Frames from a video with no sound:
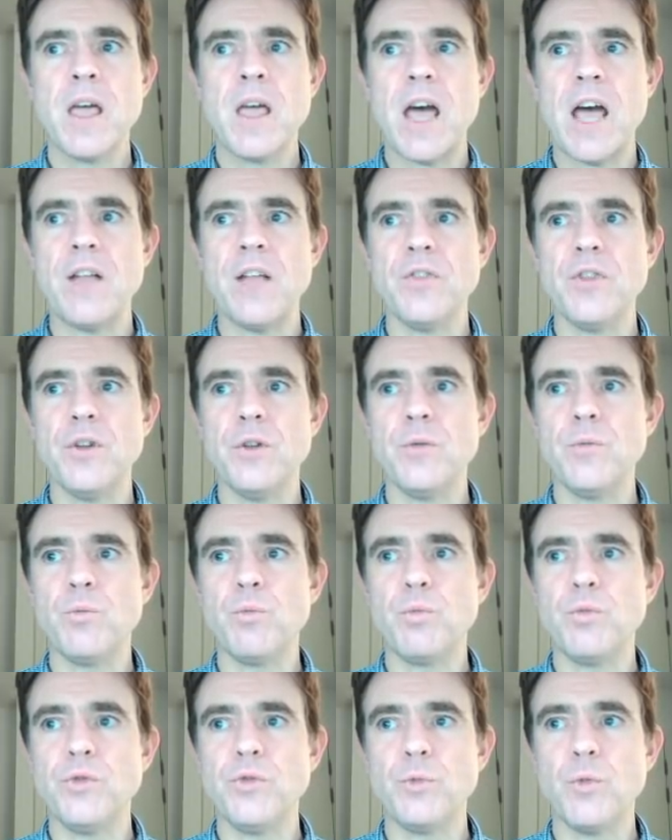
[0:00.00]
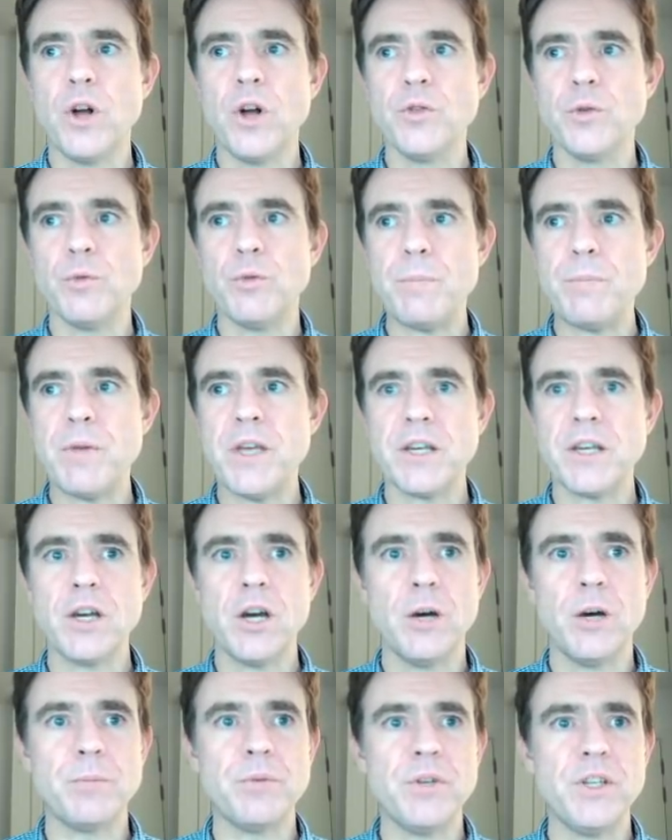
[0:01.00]
And the one that we pick
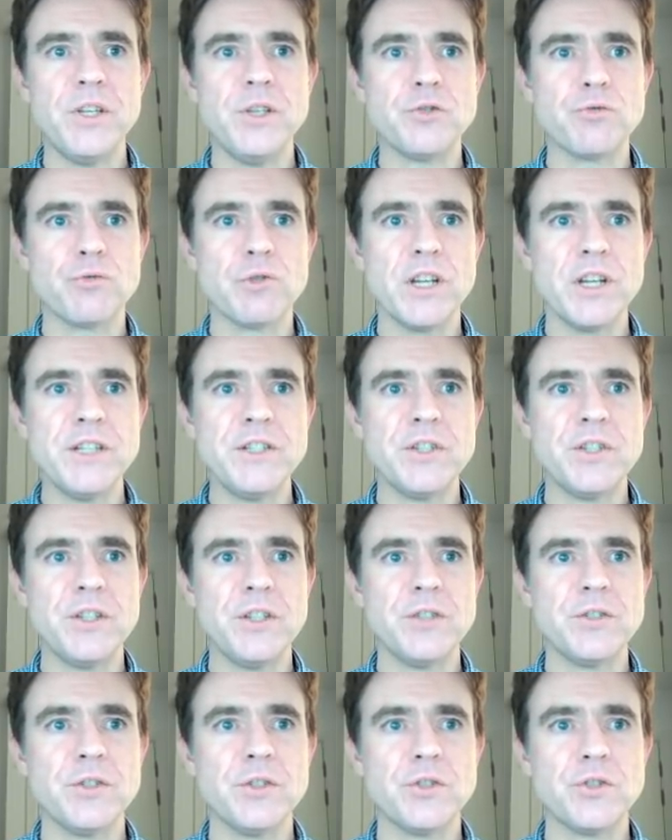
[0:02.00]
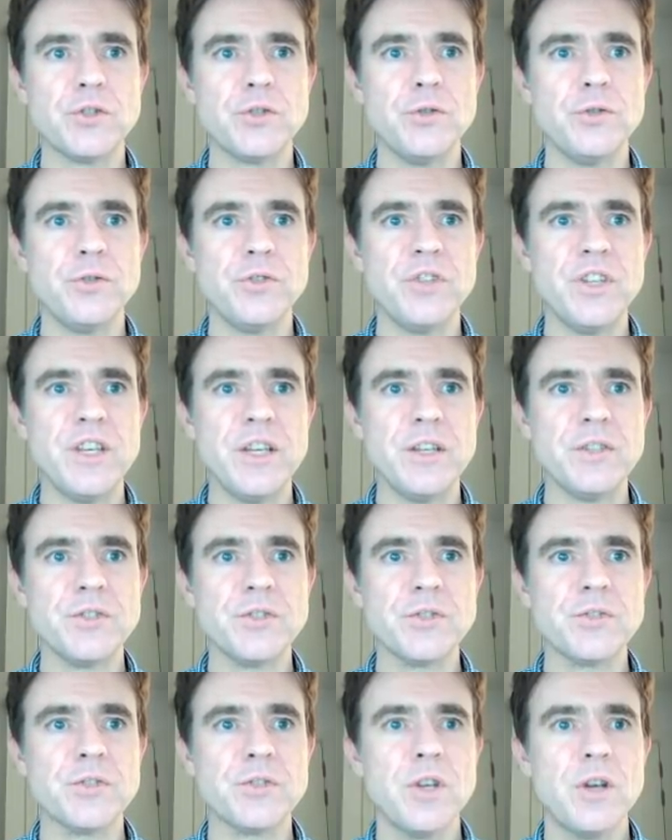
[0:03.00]
up is related to
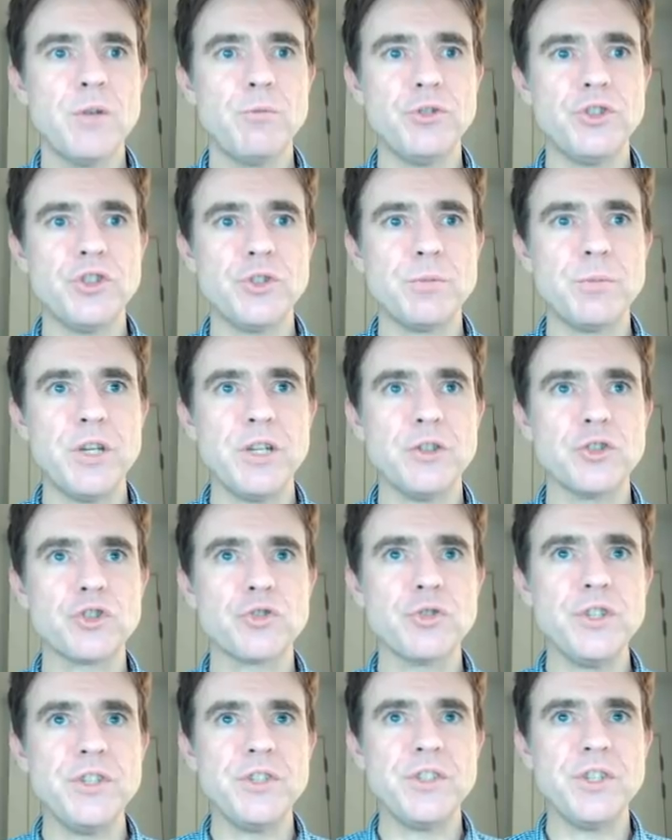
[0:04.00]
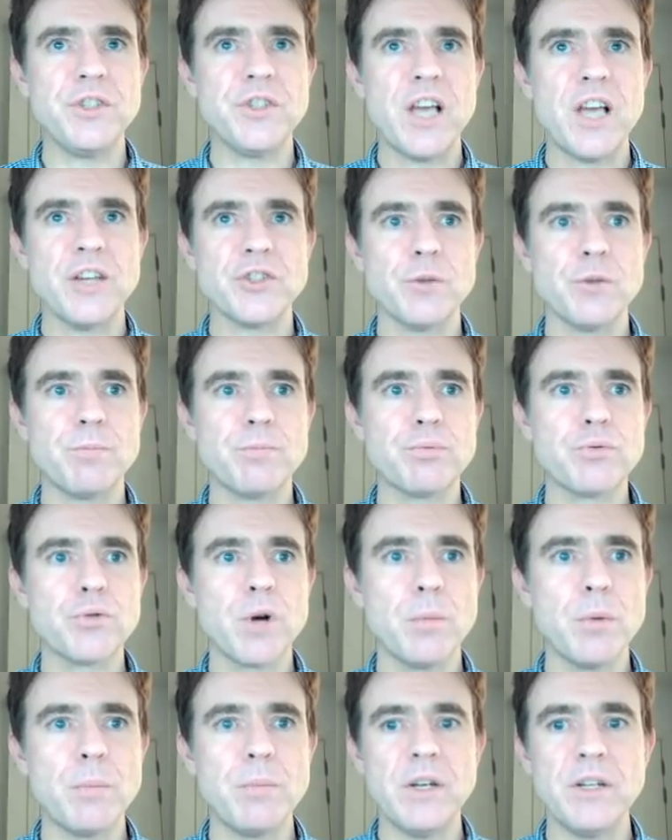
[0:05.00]
this, which is being treated as a
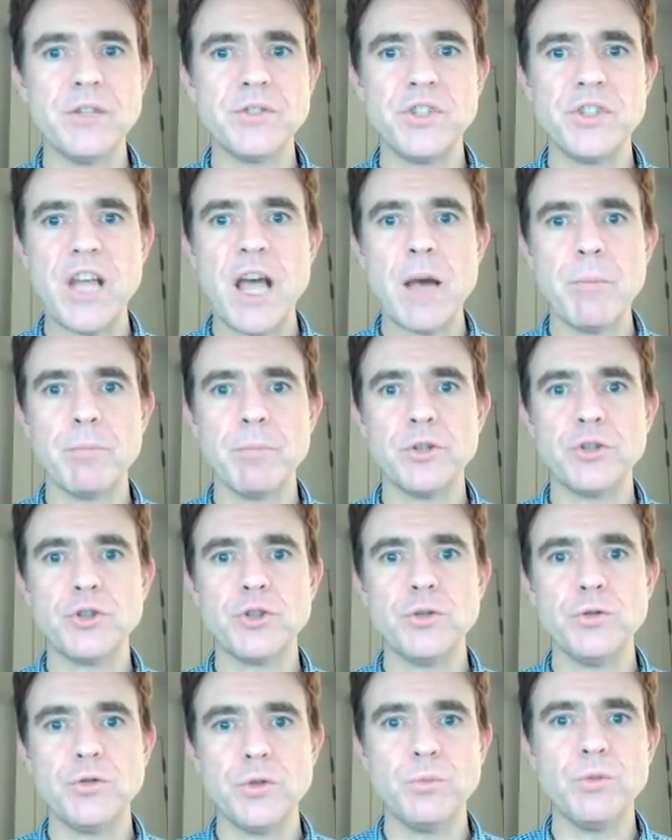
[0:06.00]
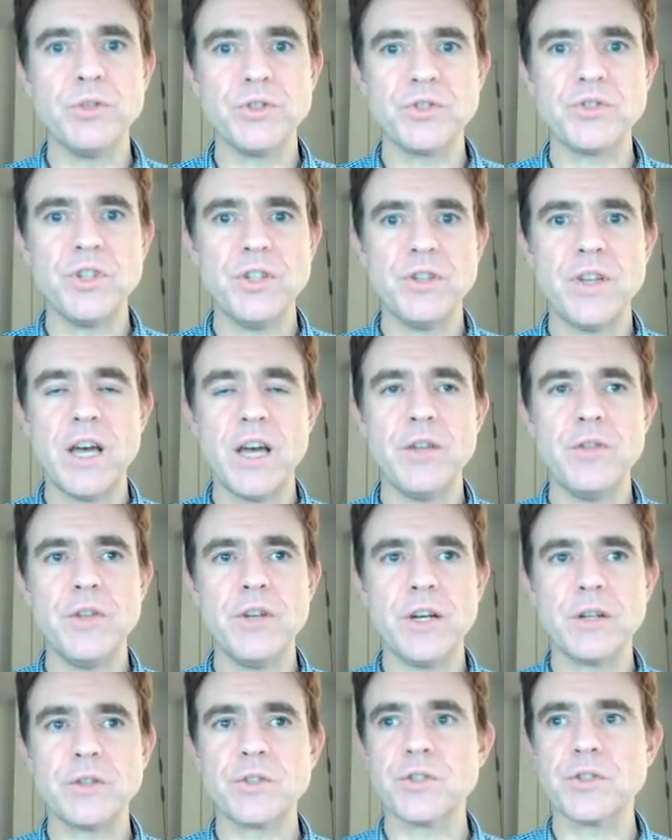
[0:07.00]
probability amplitude. And we'll see that in the
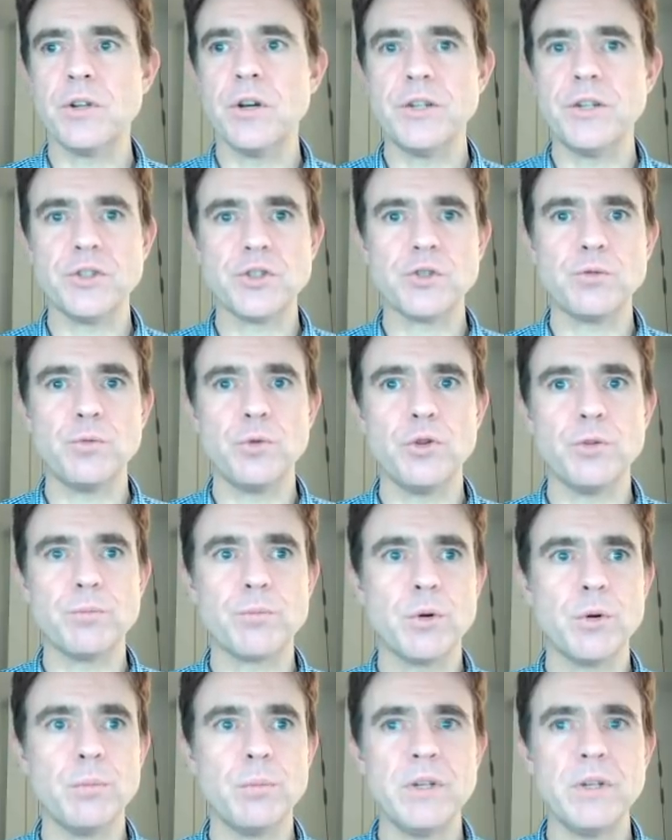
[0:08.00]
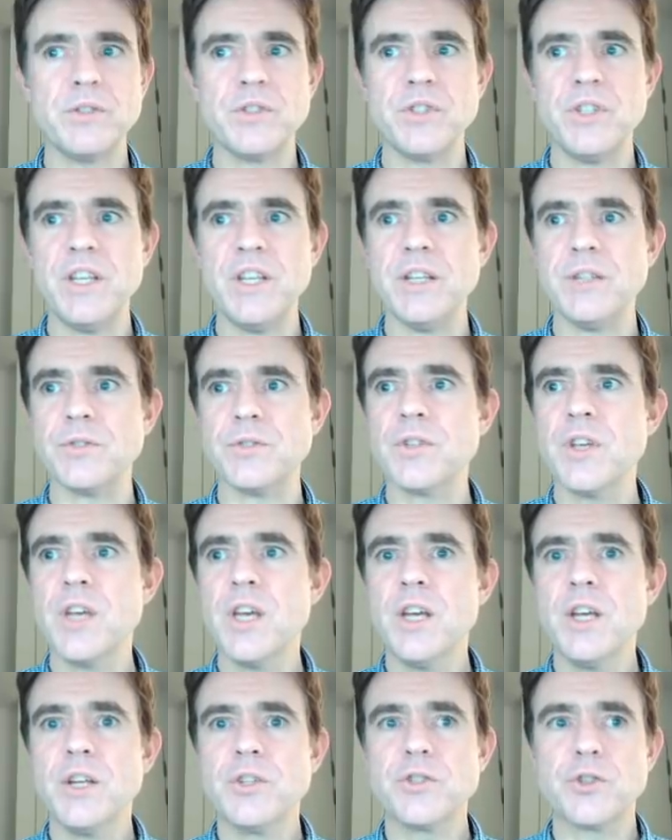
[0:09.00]
next slide as to what the probability is.
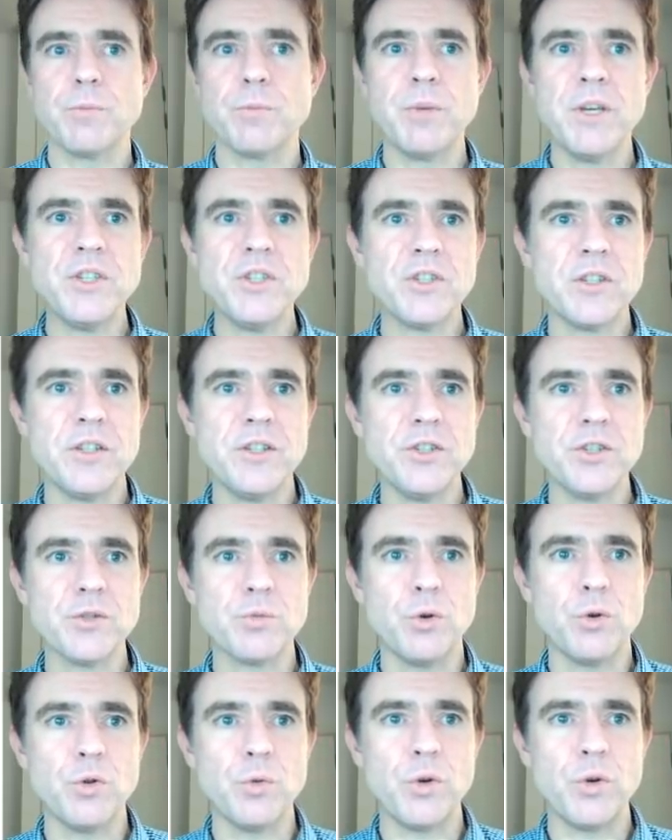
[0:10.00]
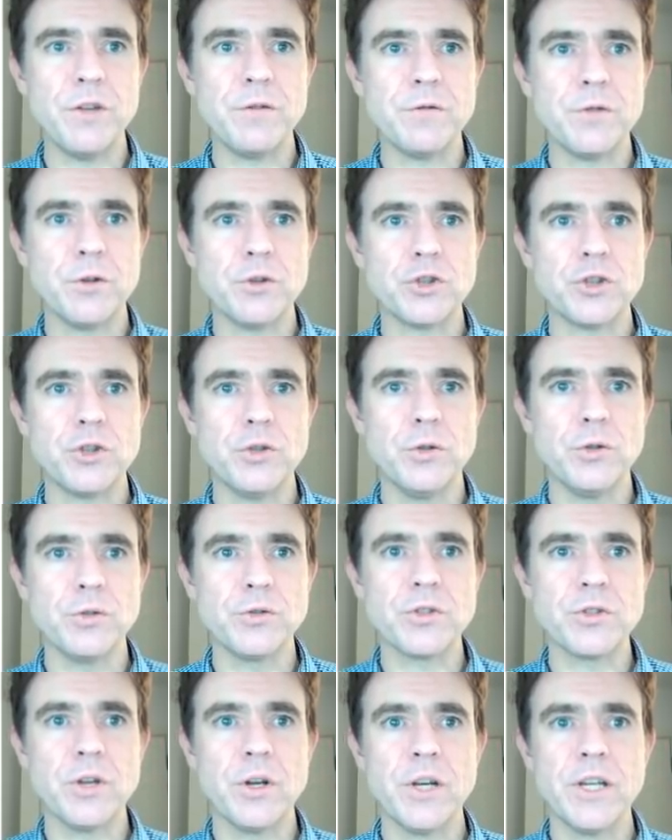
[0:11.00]
So basically, this is what the wave function
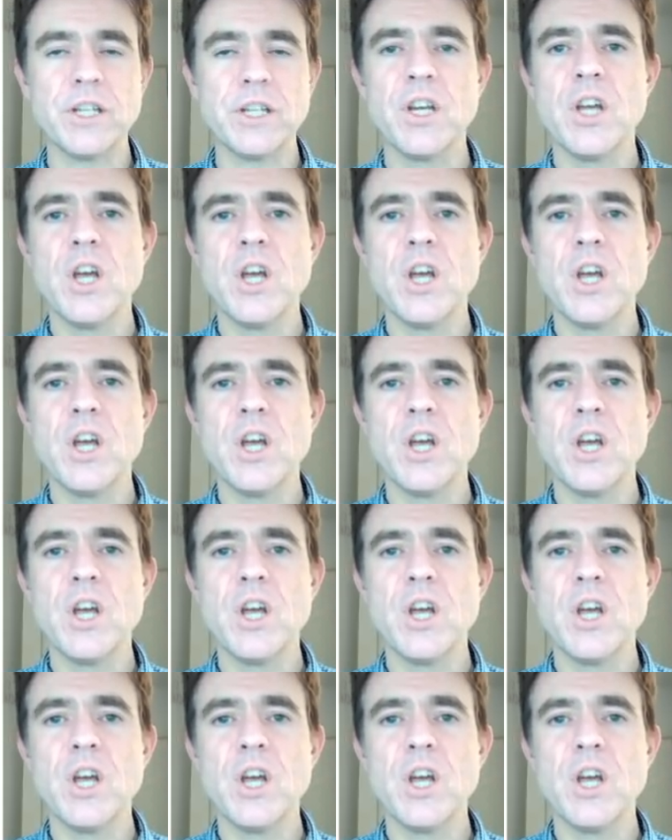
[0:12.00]
looks like.